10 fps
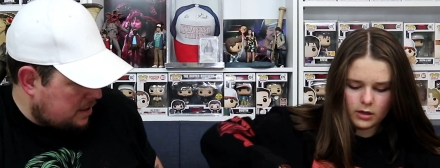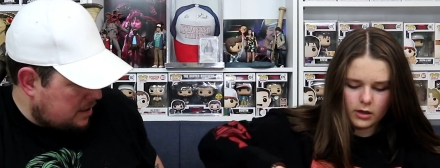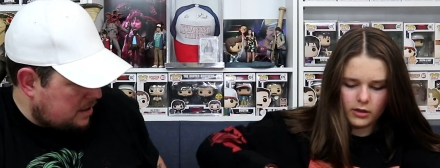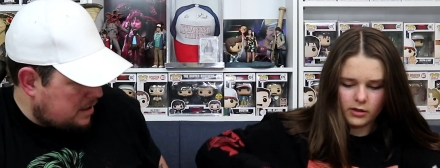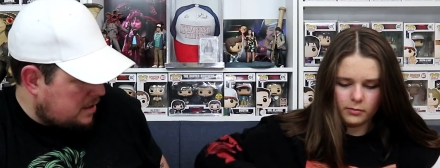
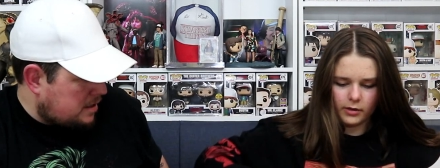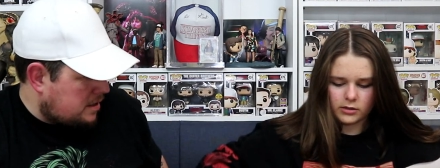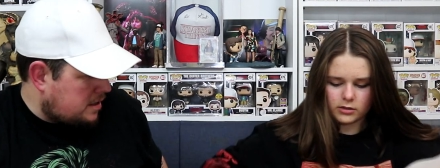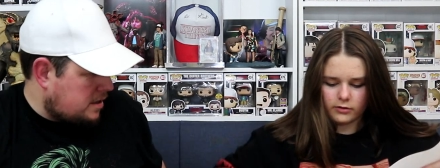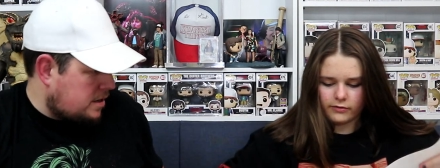Speaker 1: And then
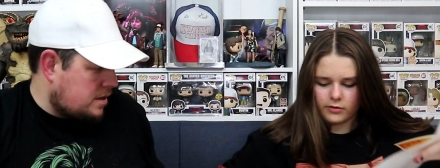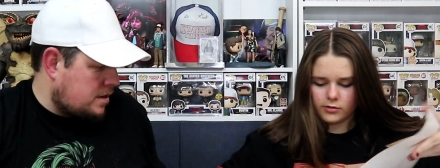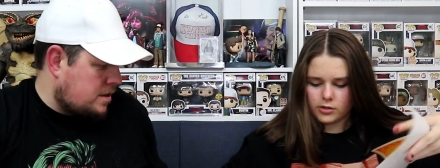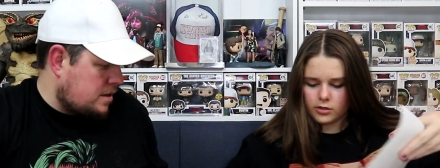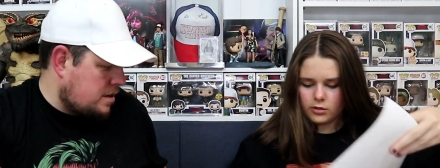Back to the
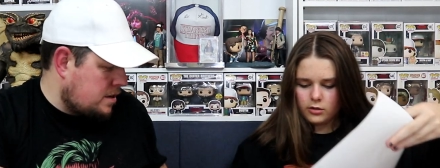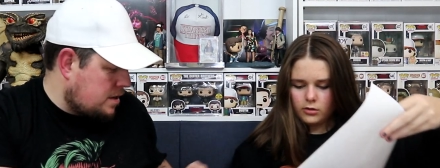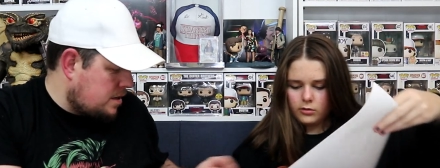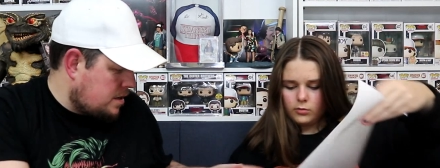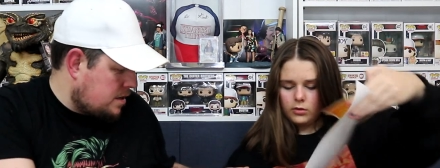
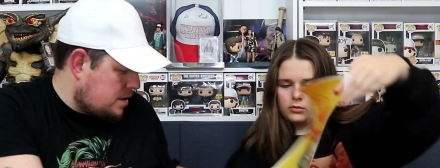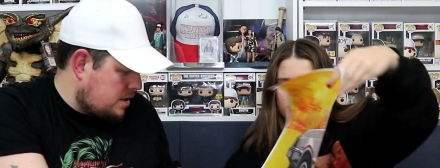Future one.